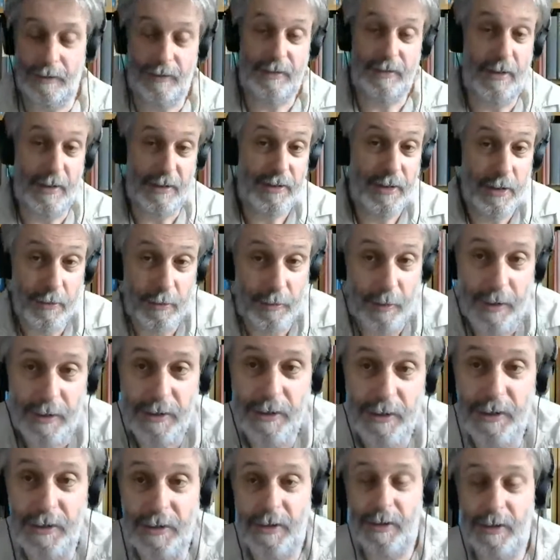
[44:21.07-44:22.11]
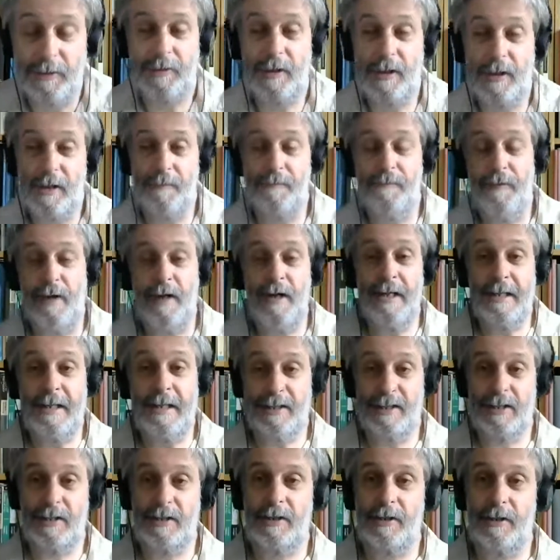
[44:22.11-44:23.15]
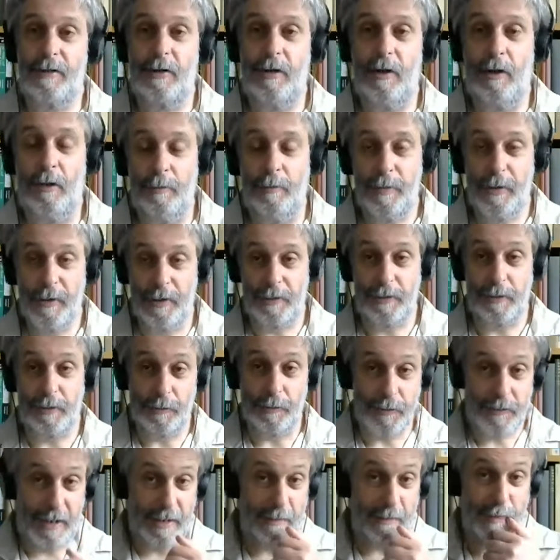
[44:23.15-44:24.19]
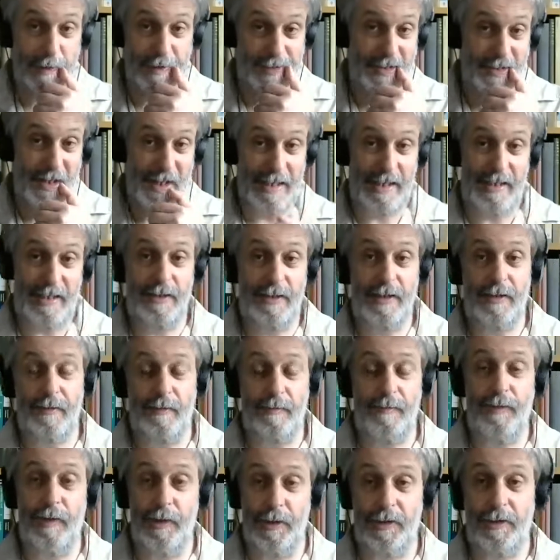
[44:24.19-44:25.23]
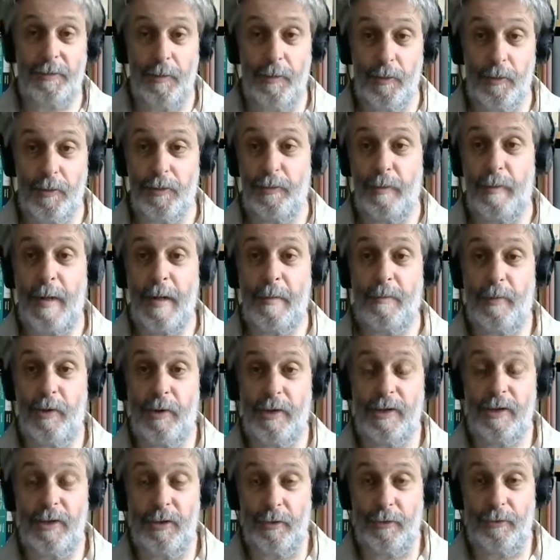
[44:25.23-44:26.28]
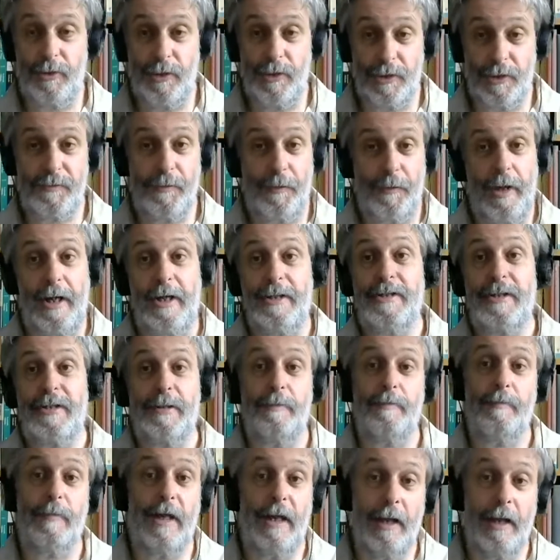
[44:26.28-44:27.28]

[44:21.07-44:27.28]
so there's two questions. The advice on personal statements is, first of all, to remember it's not just for us.